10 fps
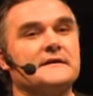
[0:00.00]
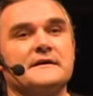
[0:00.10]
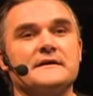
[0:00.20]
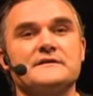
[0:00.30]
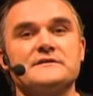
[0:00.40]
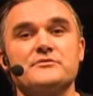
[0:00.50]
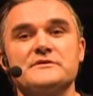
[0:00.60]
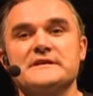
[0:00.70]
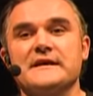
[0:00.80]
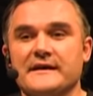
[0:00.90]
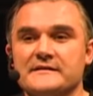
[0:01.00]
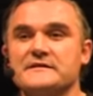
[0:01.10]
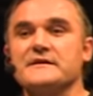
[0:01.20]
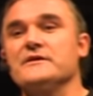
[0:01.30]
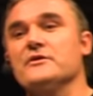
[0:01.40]
She was the
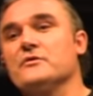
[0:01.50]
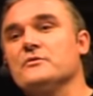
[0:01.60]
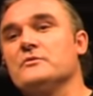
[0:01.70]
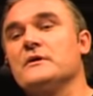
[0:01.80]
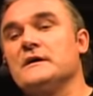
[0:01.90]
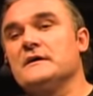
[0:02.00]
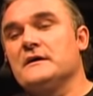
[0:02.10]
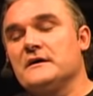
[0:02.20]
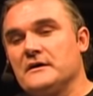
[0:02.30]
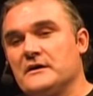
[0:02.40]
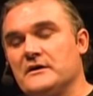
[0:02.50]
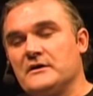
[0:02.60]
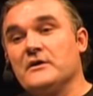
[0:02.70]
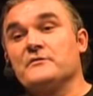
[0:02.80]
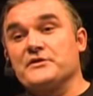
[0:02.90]
ex-CEO
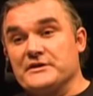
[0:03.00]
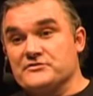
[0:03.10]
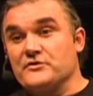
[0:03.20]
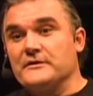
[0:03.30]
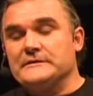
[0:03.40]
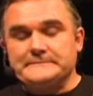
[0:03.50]
of Trezor.